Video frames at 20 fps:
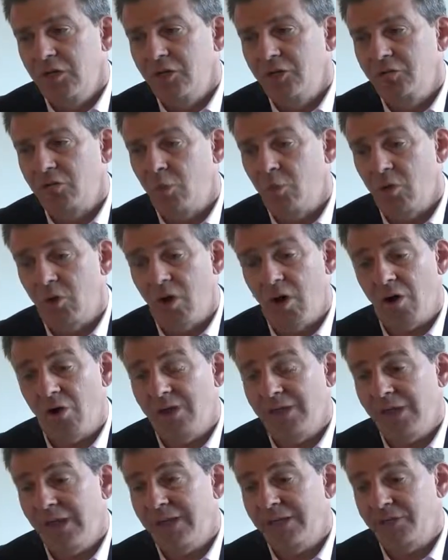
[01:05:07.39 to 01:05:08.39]
So we're
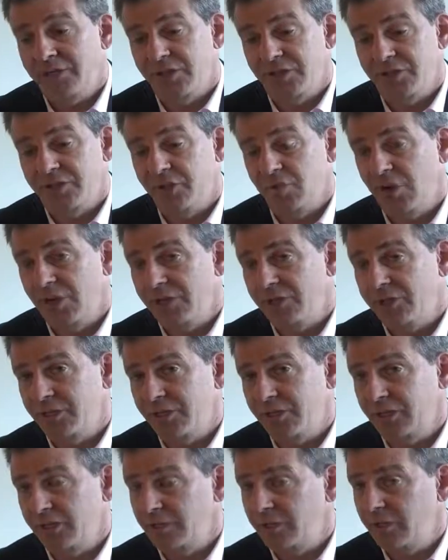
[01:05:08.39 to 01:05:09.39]
already at a
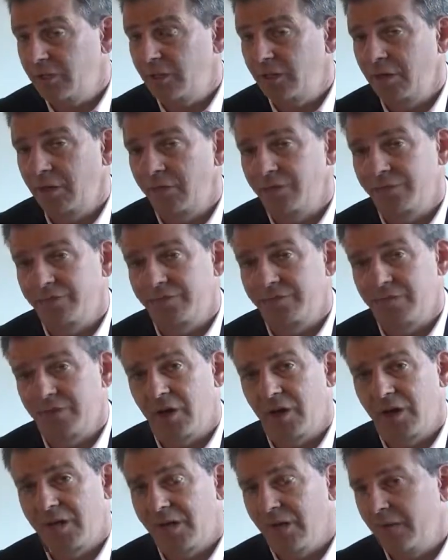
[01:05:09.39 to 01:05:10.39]
situation of
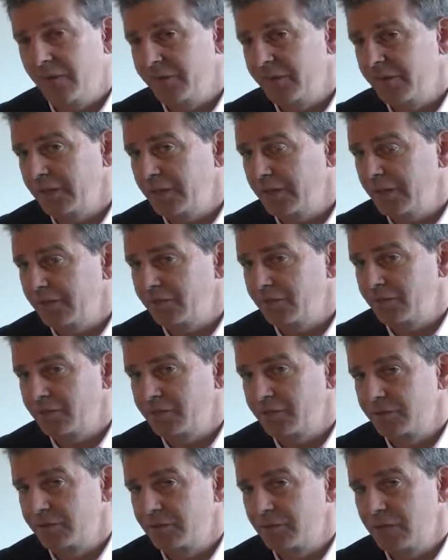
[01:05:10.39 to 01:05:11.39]
unhealthy
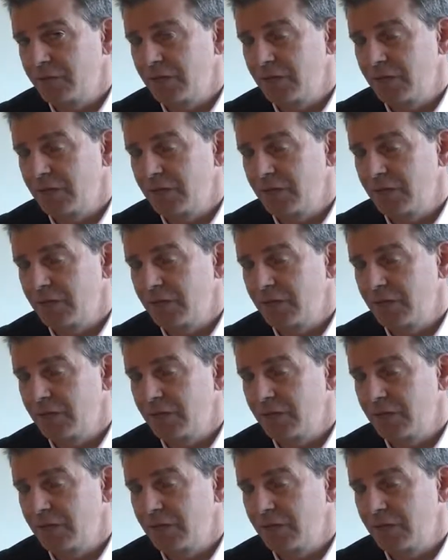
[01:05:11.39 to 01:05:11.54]
levels,